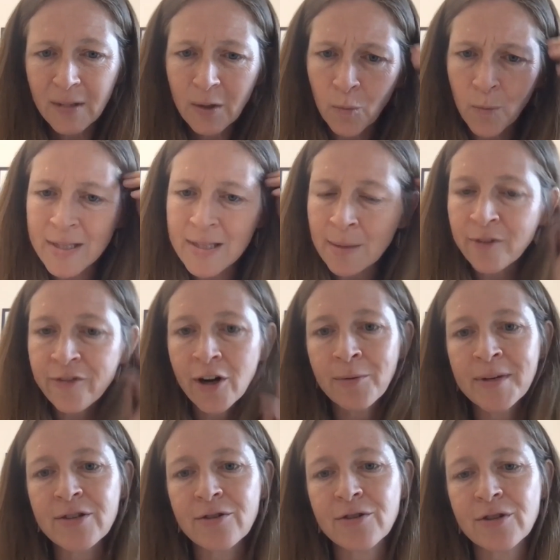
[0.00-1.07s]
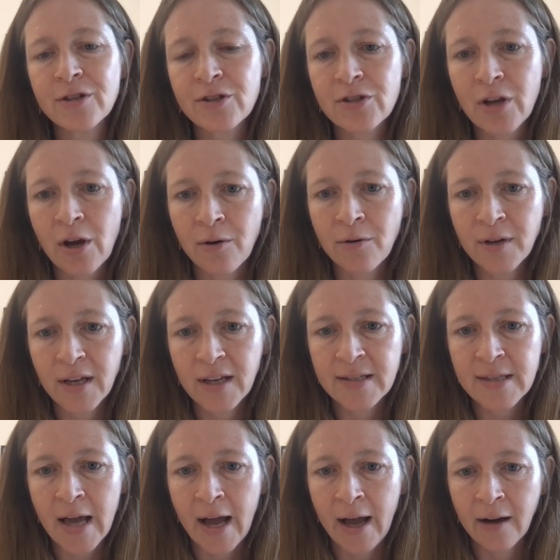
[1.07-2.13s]
What some of our research has shown is
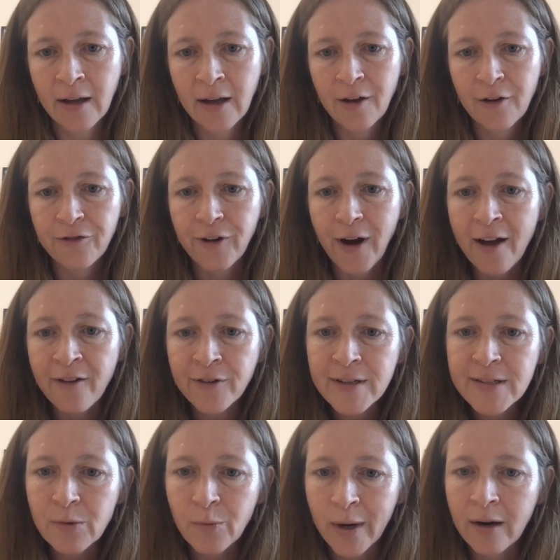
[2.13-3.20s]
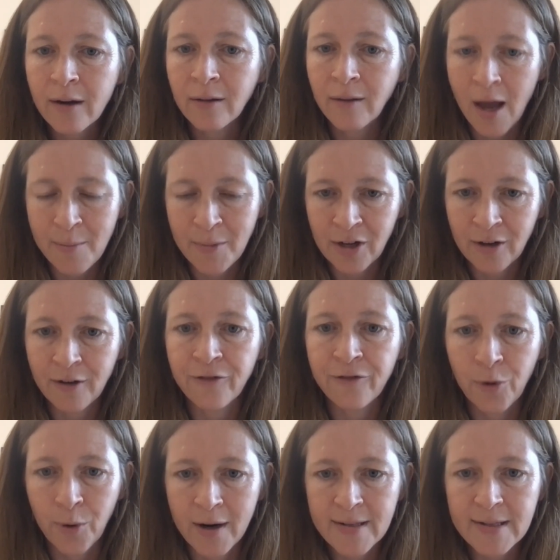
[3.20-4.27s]
that for every square kilometer of
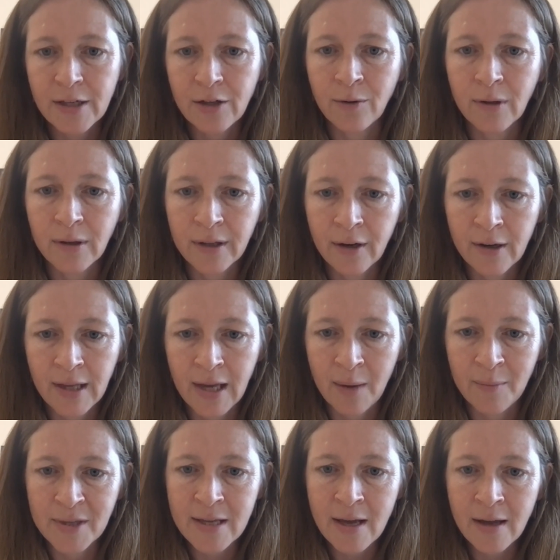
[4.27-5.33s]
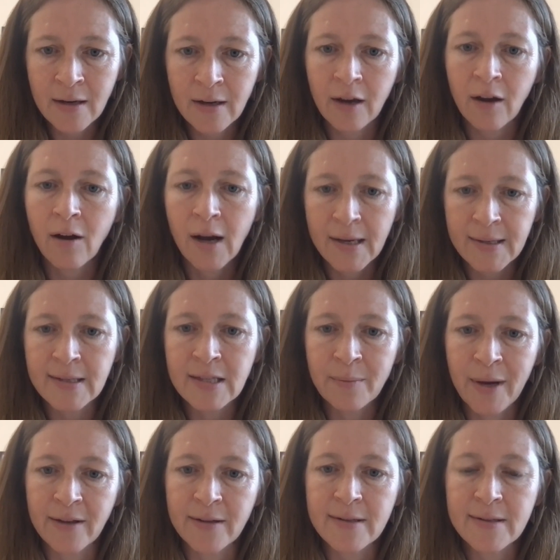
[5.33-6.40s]
forest that you clear in the Amazon, it causes
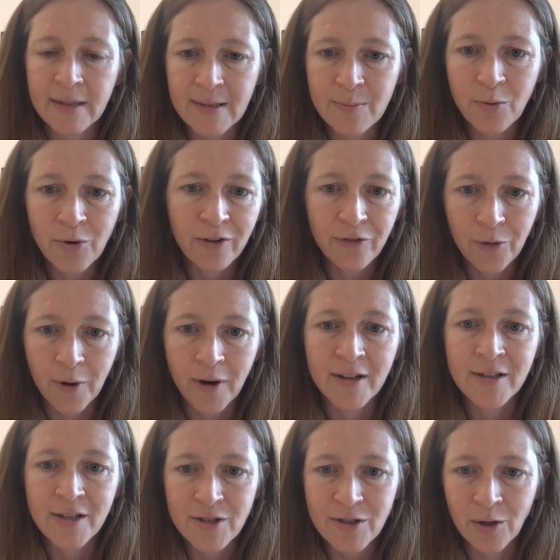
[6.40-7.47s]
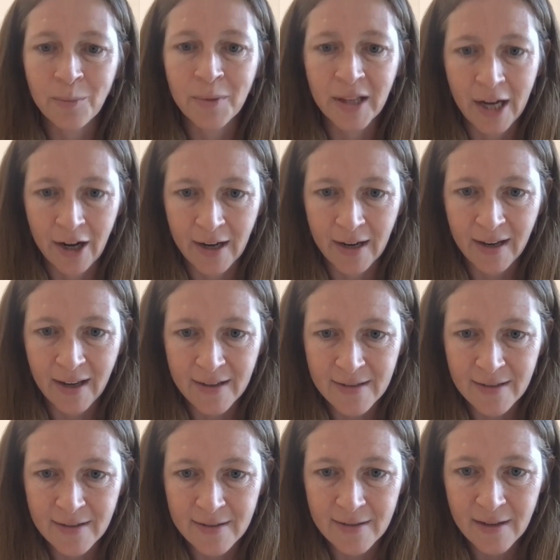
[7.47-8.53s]
about six point four additional malaria cases.
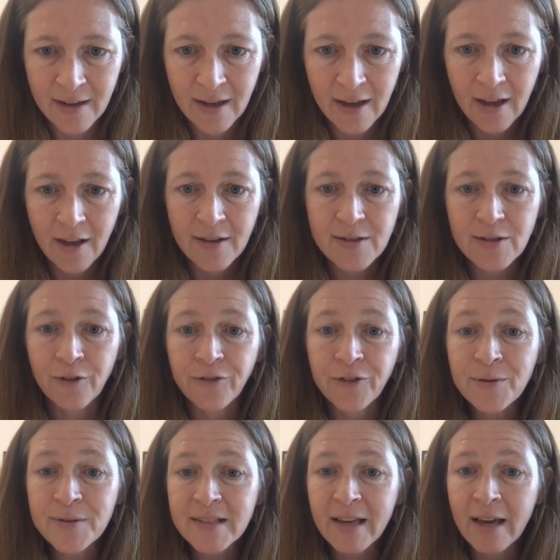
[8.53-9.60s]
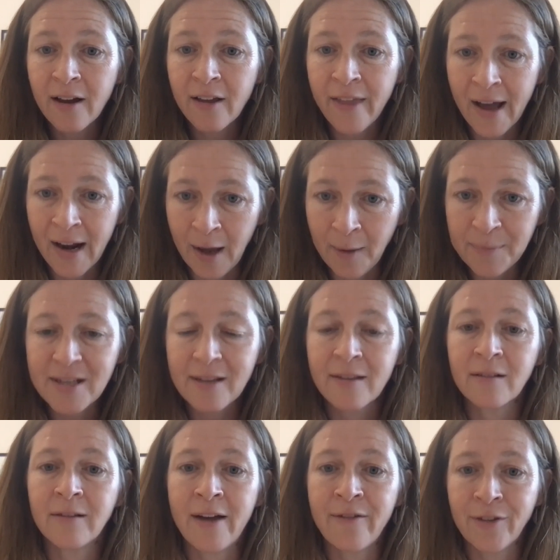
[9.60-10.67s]
So if you scale that up to the
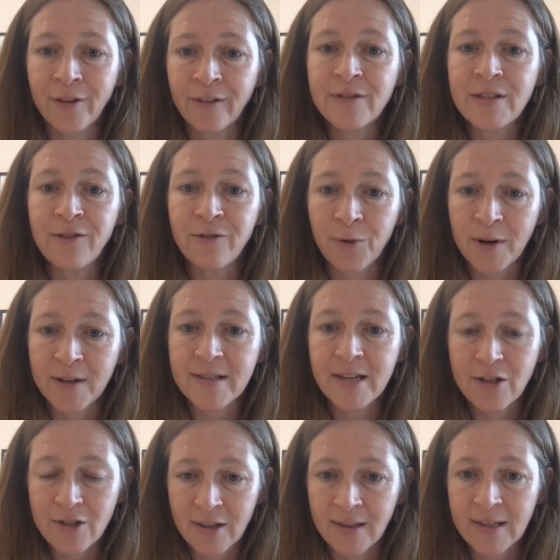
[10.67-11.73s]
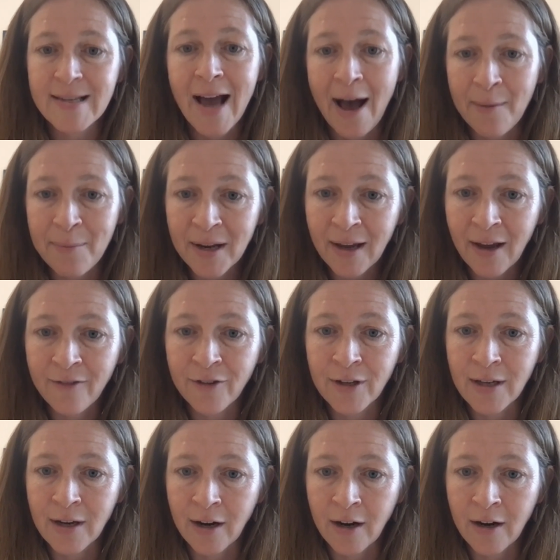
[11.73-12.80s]
level of deforestation that's happening every year,